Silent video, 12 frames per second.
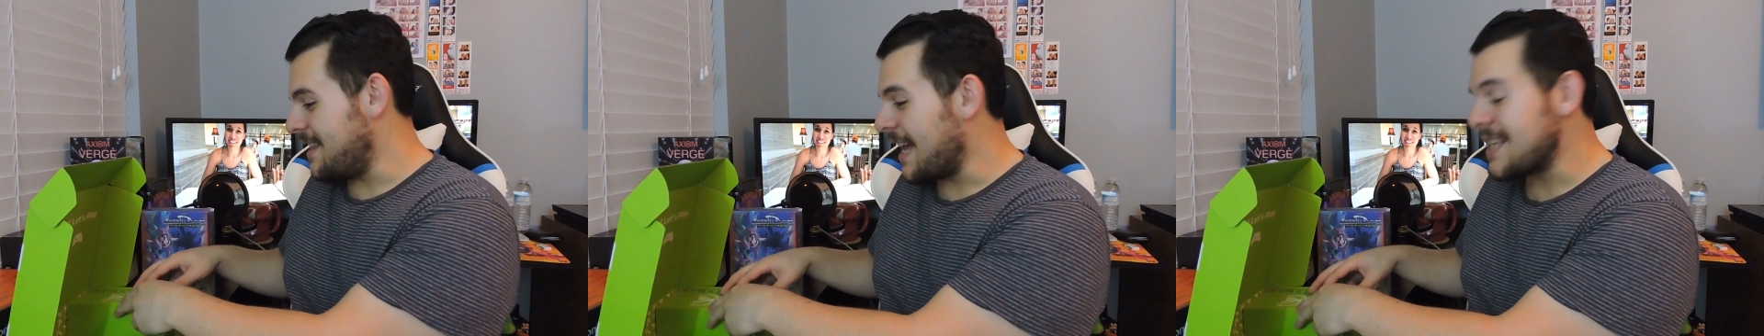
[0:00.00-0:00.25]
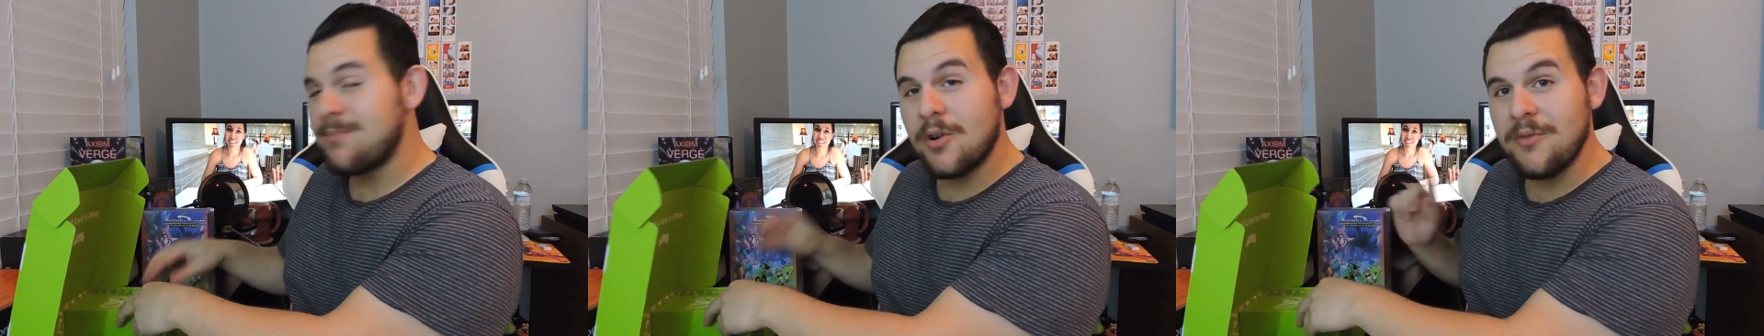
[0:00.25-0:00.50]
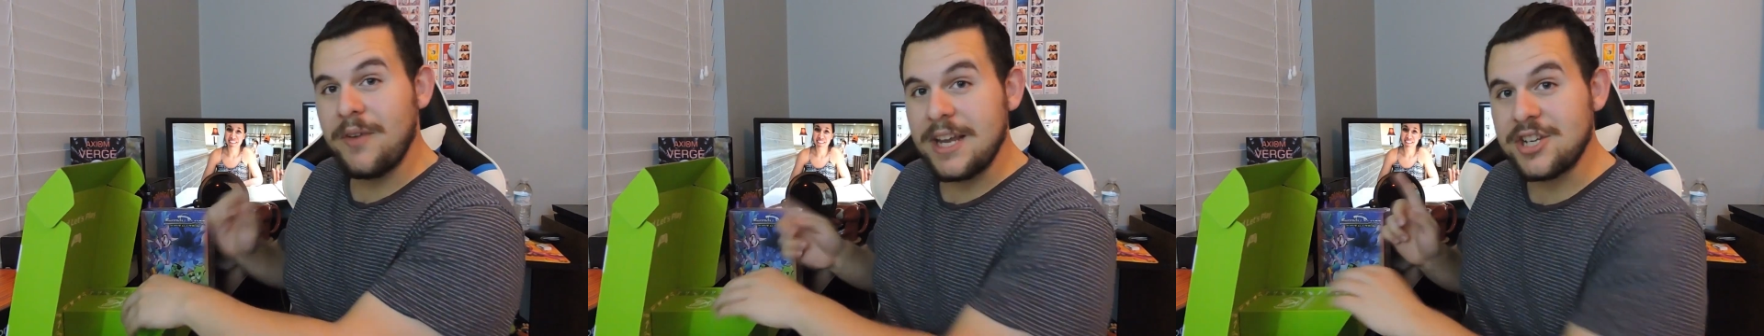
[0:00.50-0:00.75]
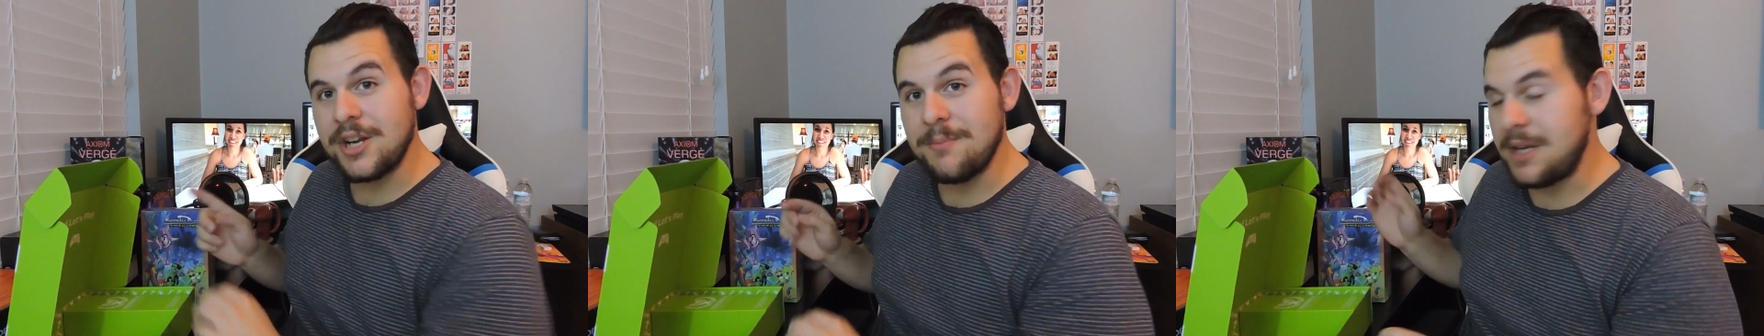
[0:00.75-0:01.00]
that's
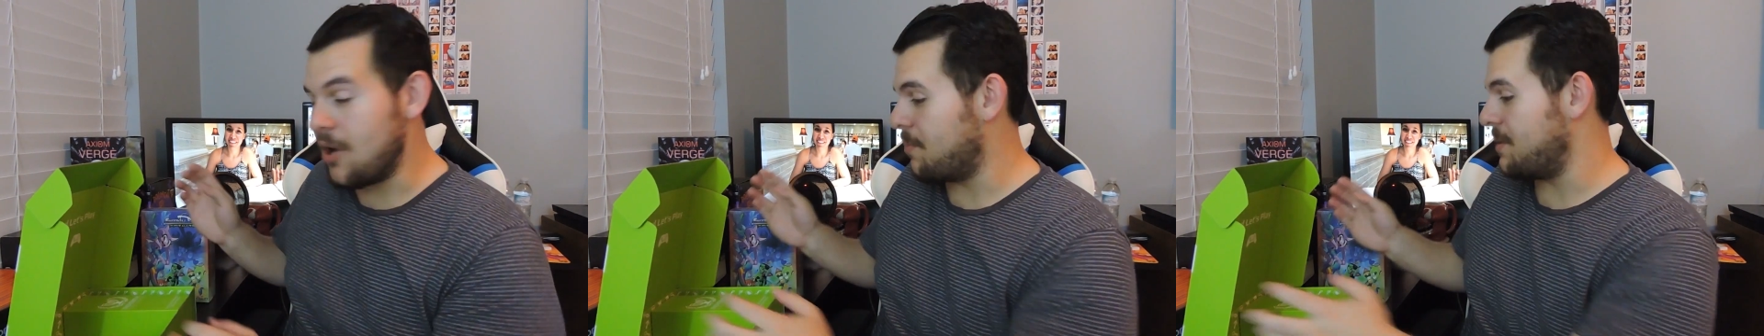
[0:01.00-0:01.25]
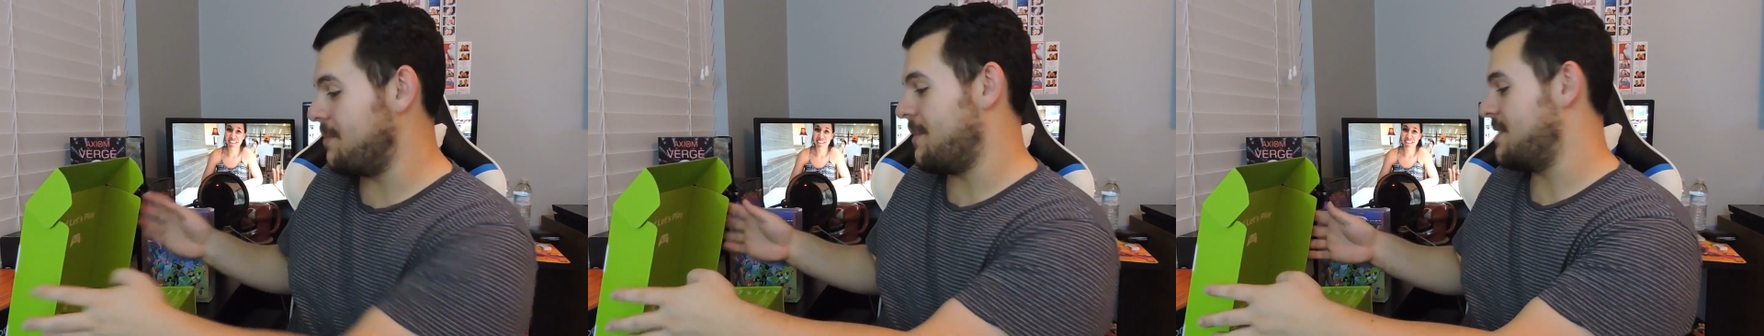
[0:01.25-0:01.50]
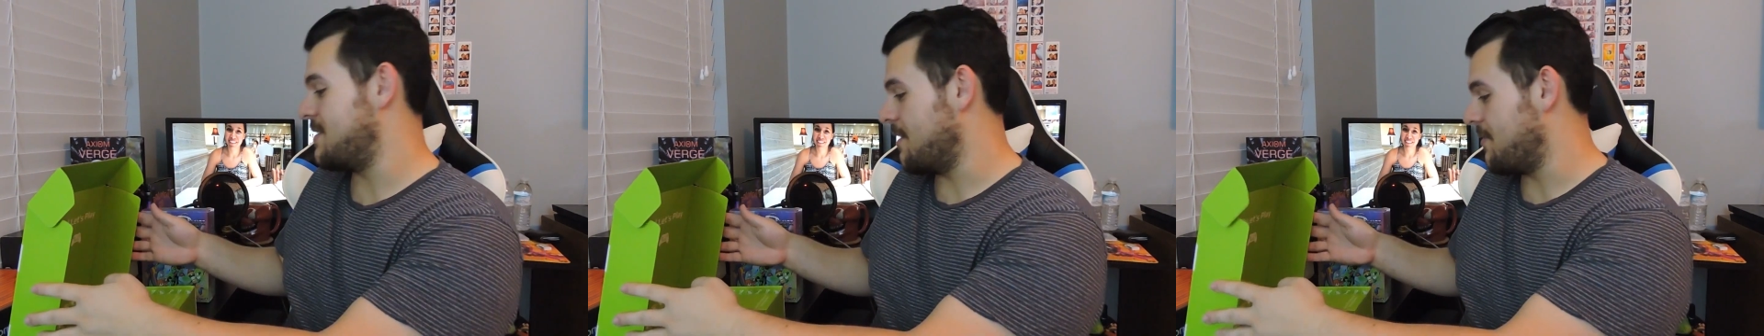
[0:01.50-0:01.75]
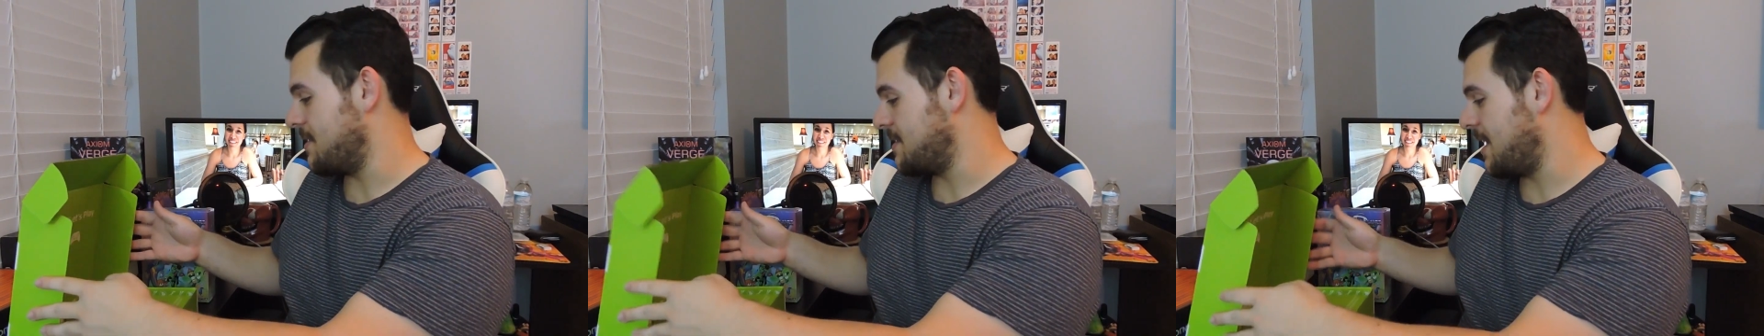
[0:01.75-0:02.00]
motivation to be opening my
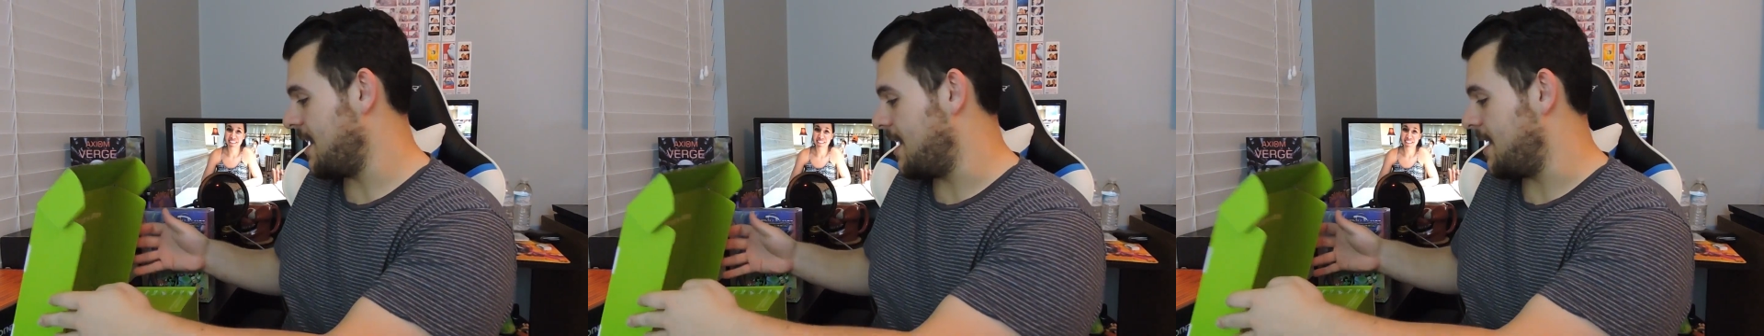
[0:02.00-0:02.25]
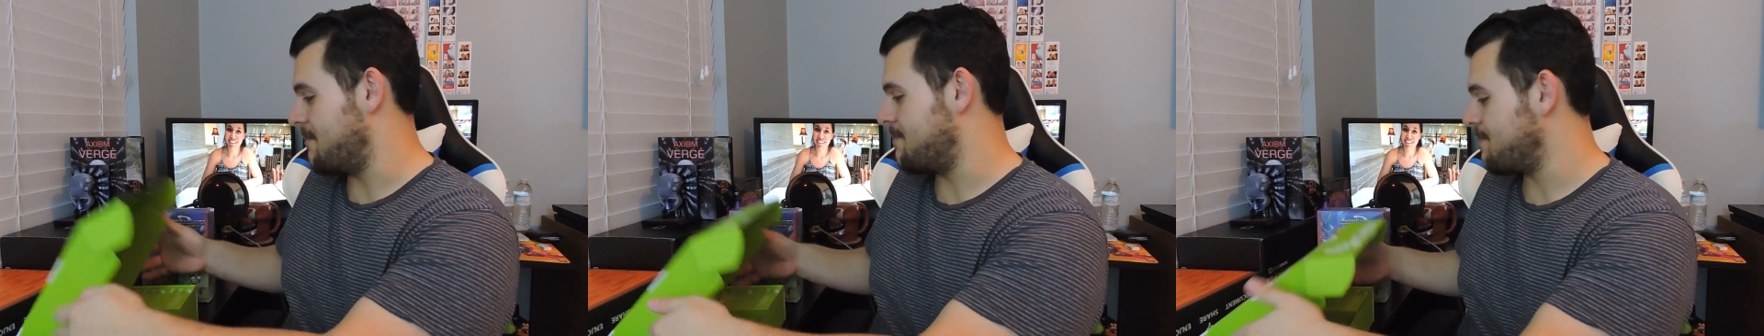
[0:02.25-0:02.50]
stuff on time.